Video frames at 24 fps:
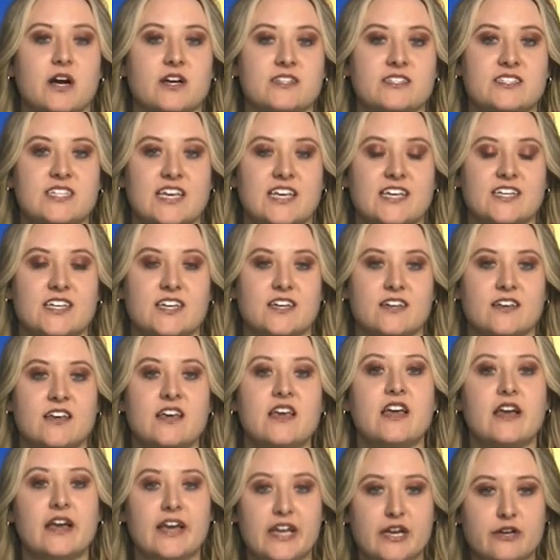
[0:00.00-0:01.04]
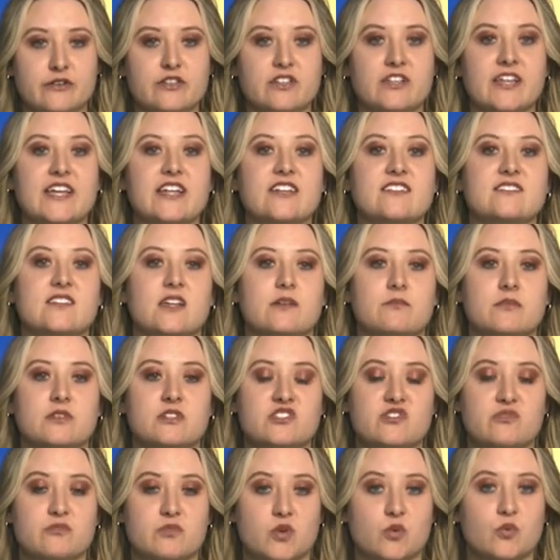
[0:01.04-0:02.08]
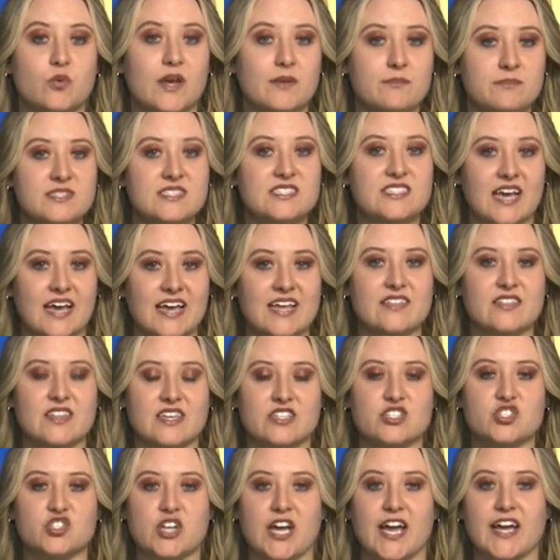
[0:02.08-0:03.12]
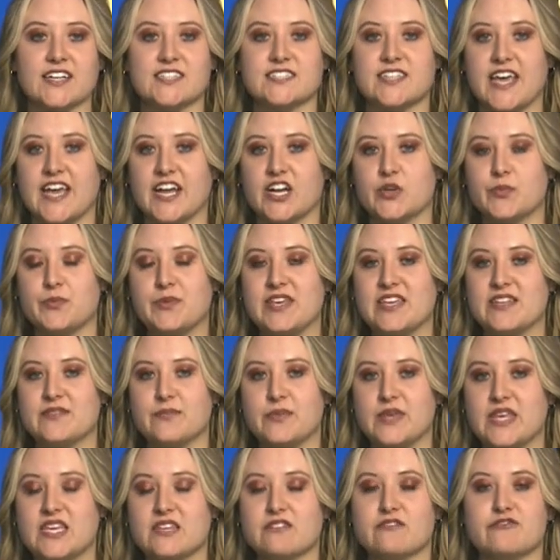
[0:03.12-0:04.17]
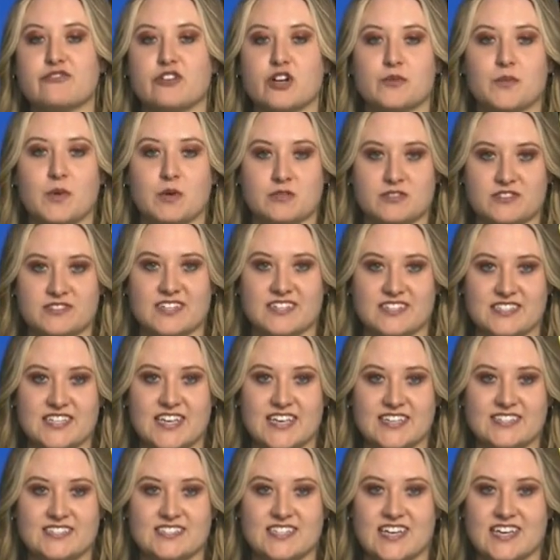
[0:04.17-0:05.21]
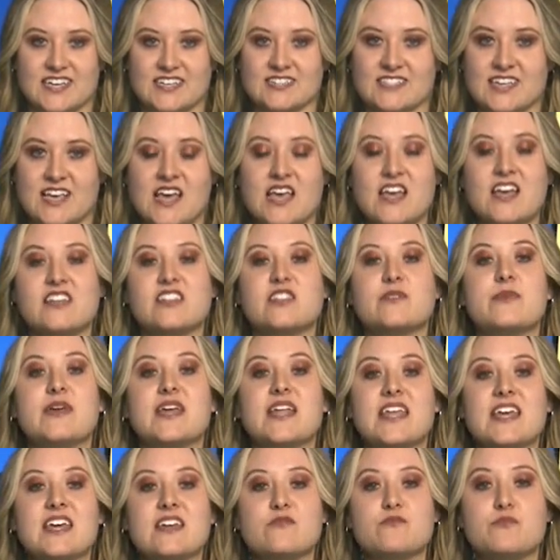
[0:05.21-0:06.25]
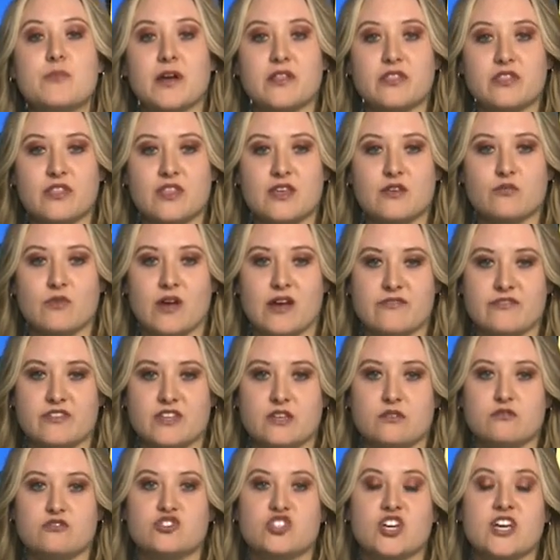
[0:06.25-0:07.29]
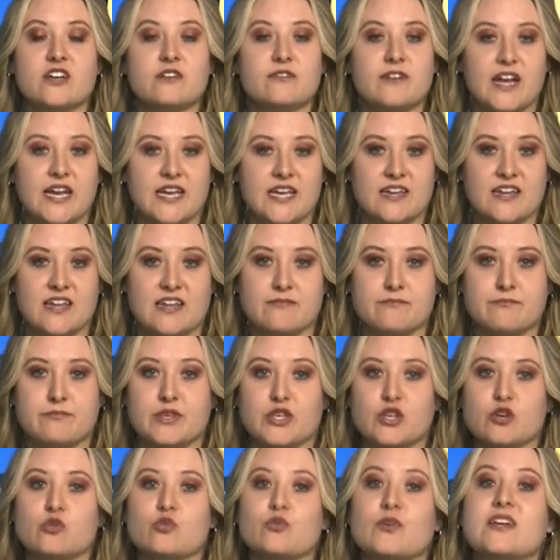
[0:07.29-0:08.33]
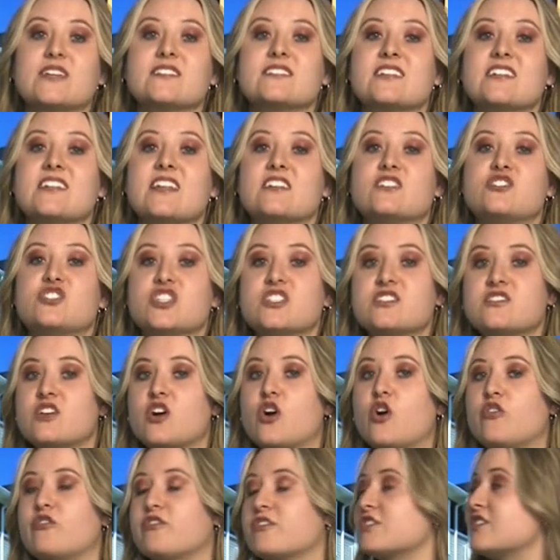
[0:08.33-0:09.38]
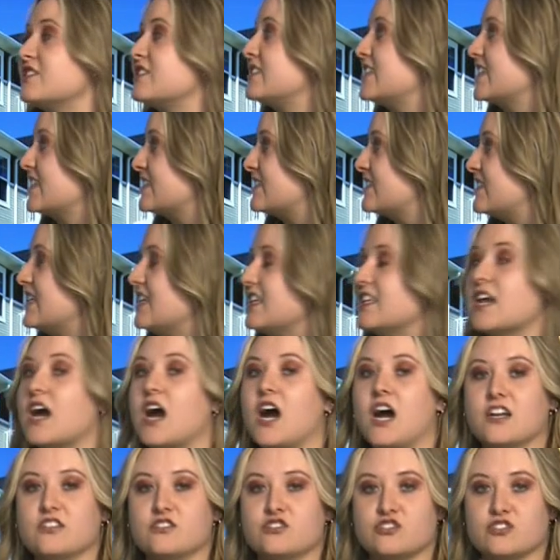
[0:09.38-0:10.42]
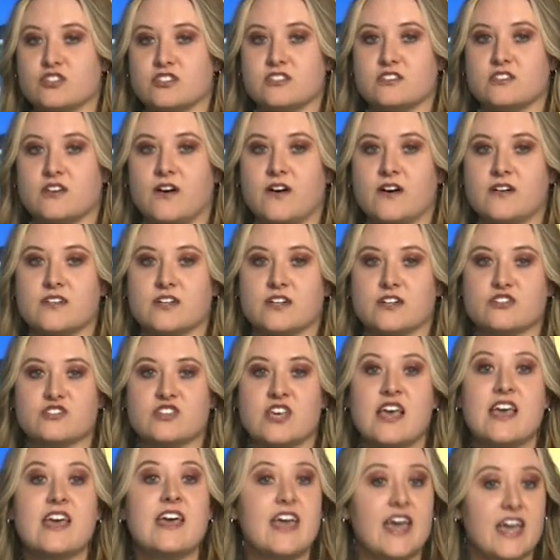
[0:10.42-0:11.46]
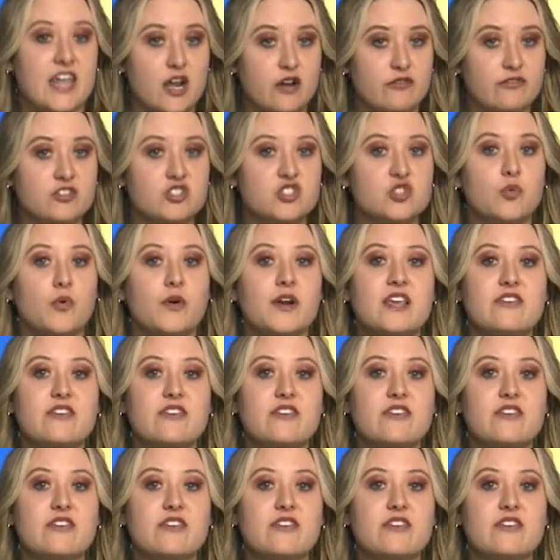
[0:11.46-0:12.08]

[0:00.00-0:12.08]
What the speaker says: in Montana. Here are the latest numbers from a website that tracks Airbnb and Vrbo statistics. The median monthly revenue generated in Butte rings in at just over $1,600 and over